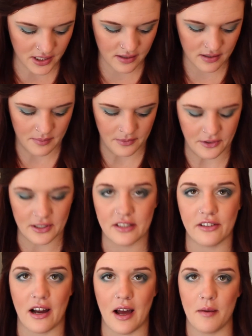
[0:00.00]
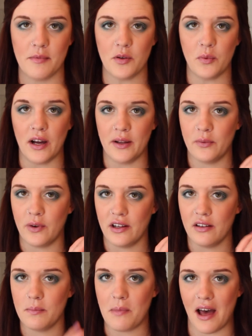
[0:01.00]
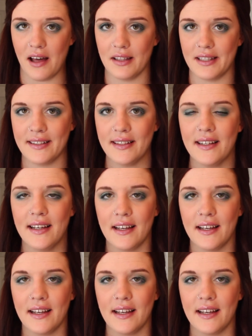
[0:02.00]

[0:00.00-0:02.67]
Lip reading: and I'm going to grab the Wet n Wild palette.